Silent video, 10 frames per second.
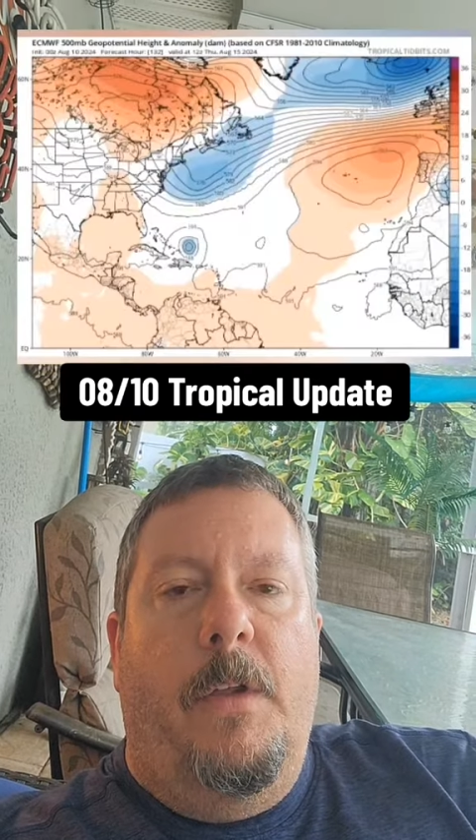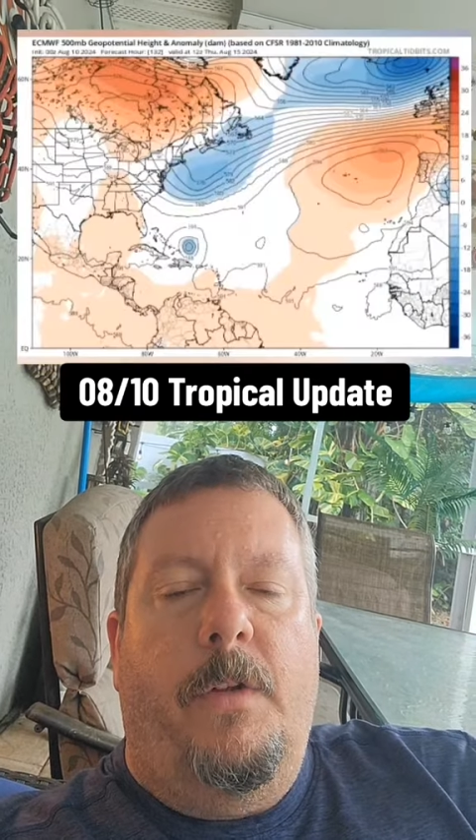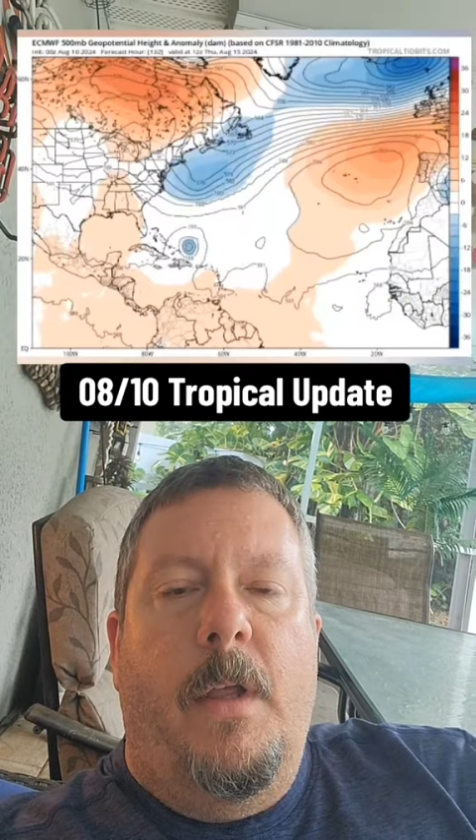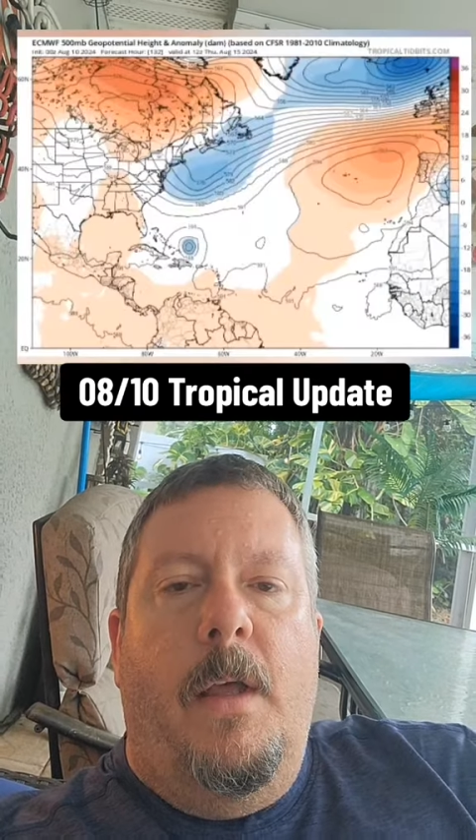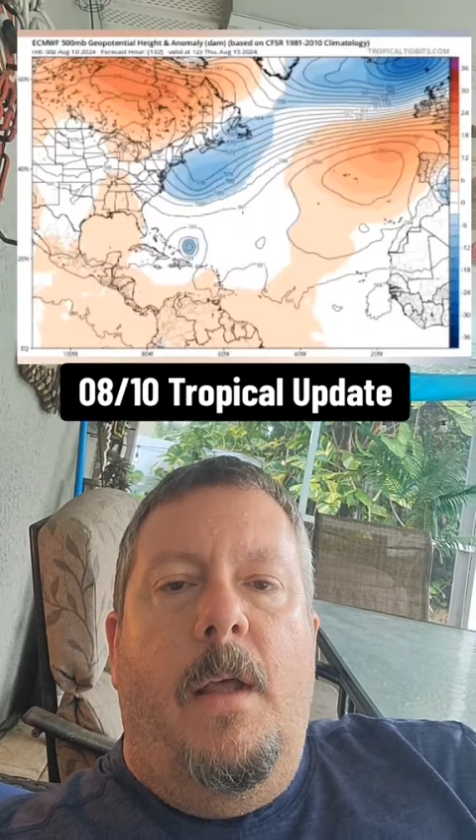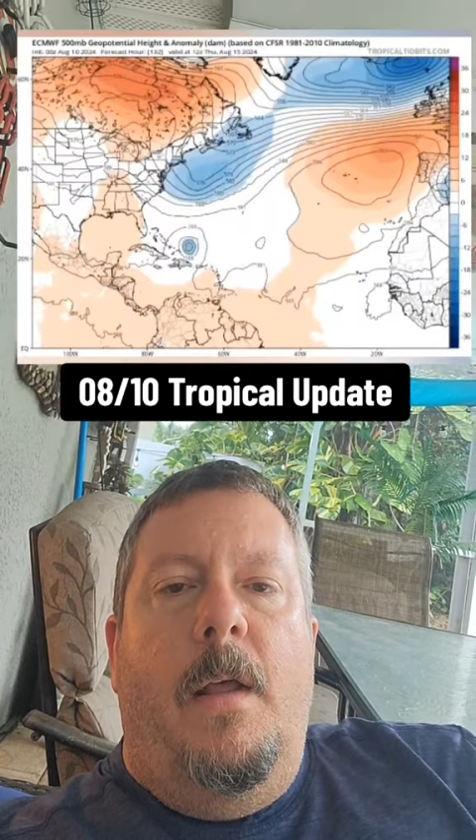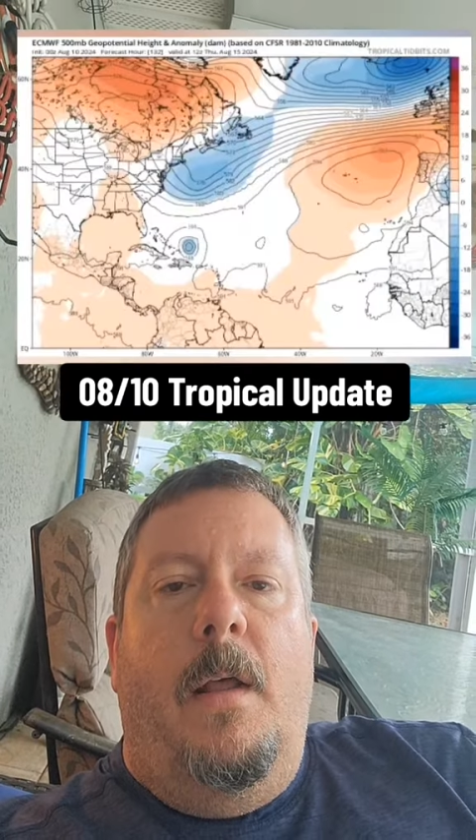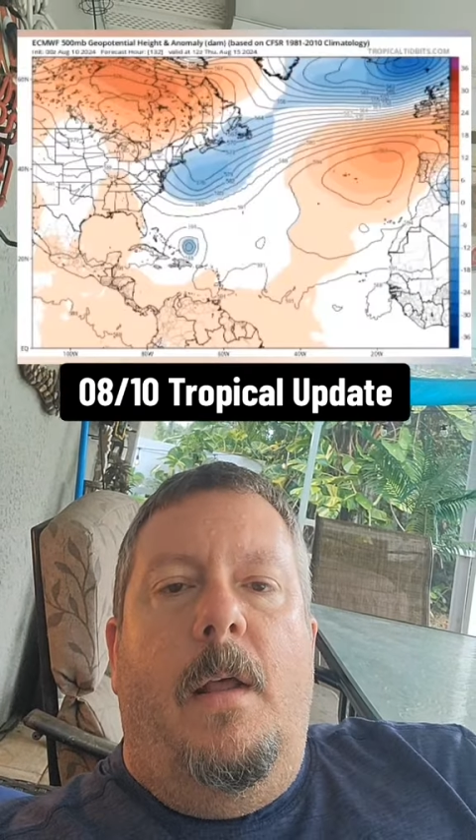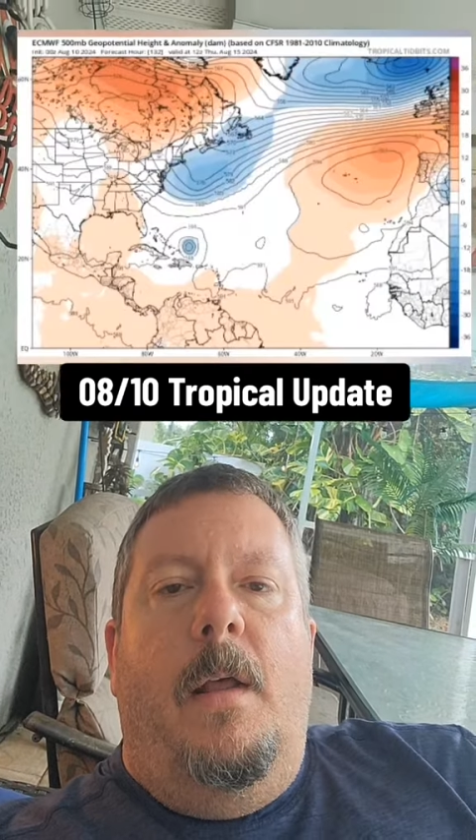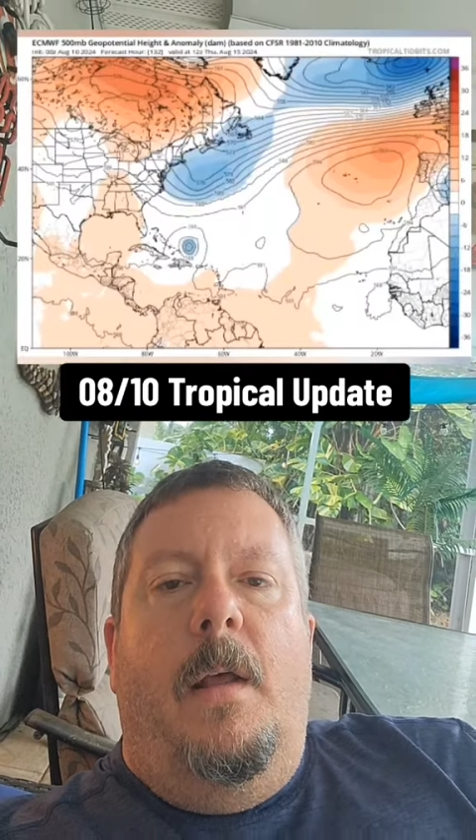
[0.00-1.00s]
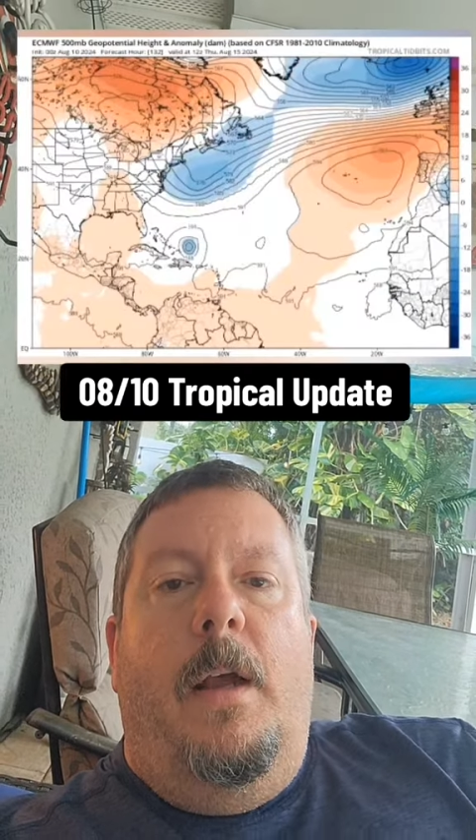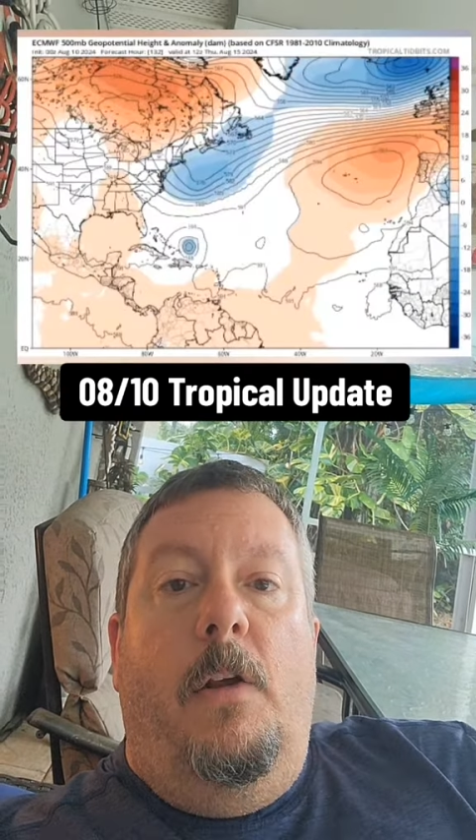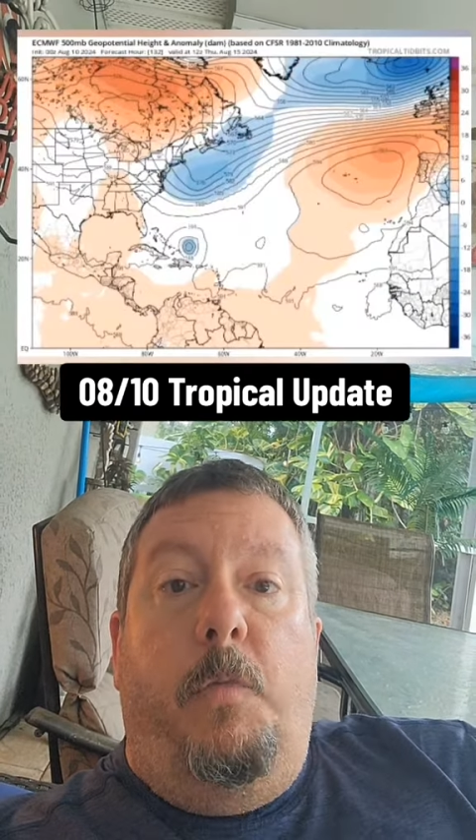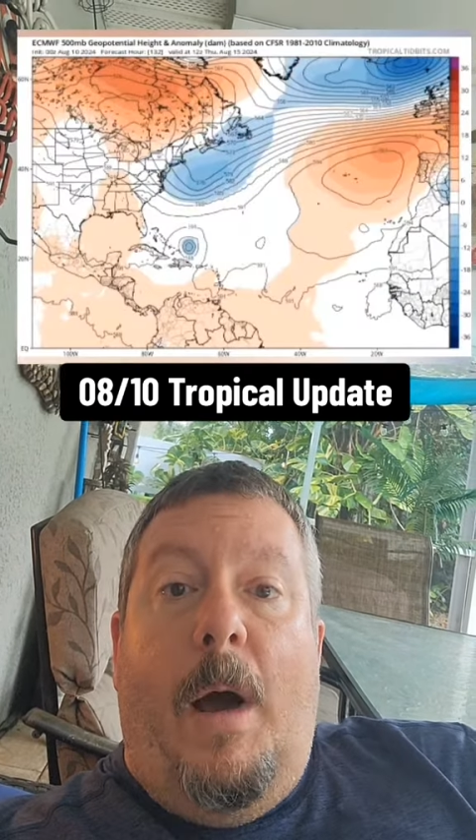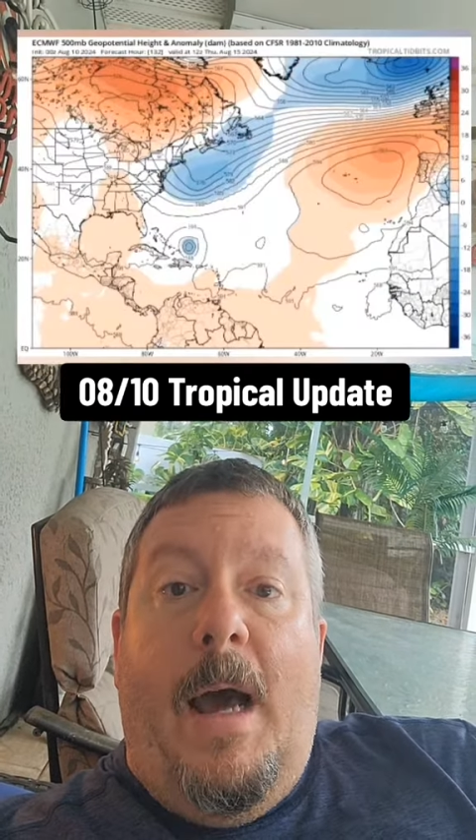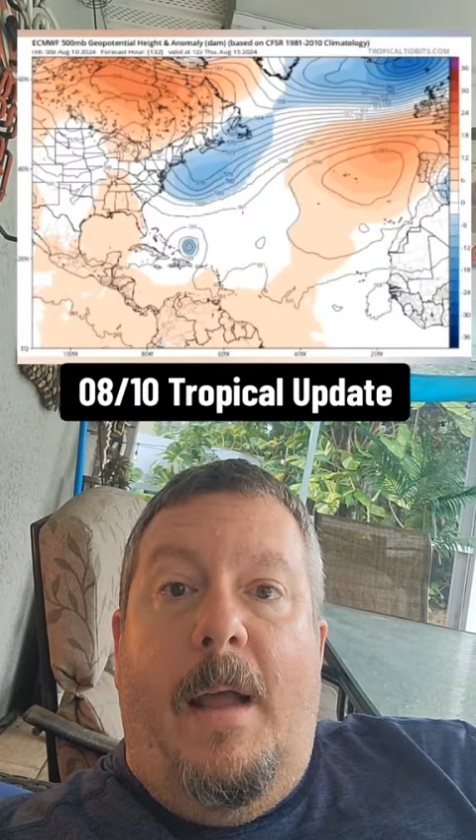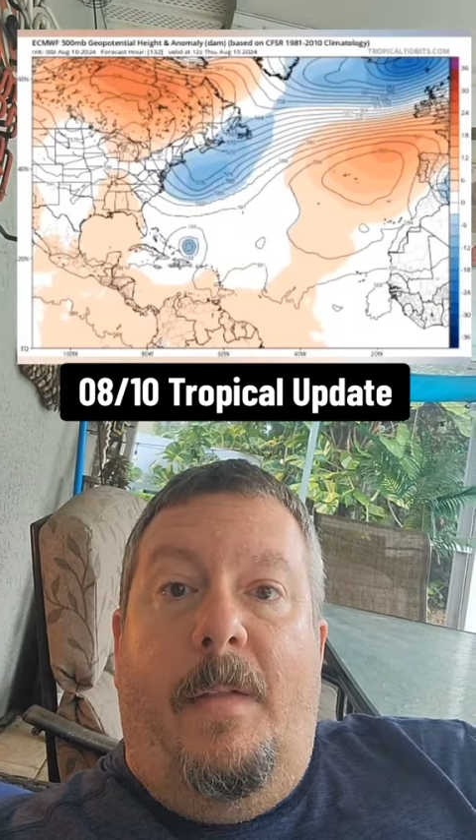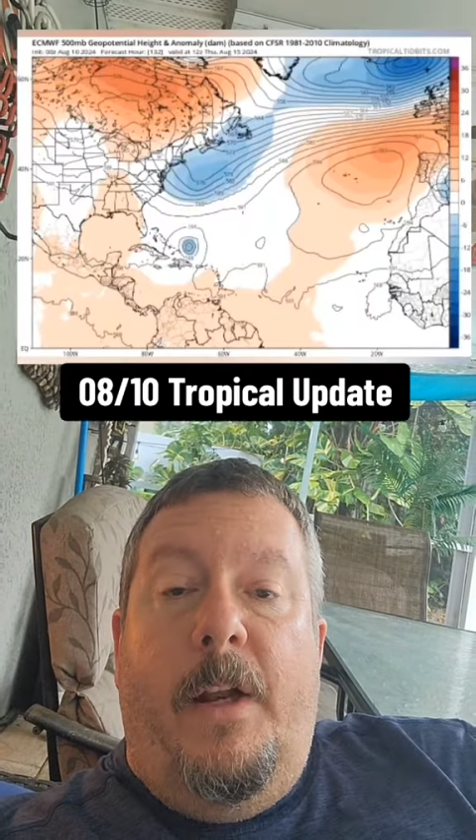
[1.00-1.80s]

U.S. Here's why.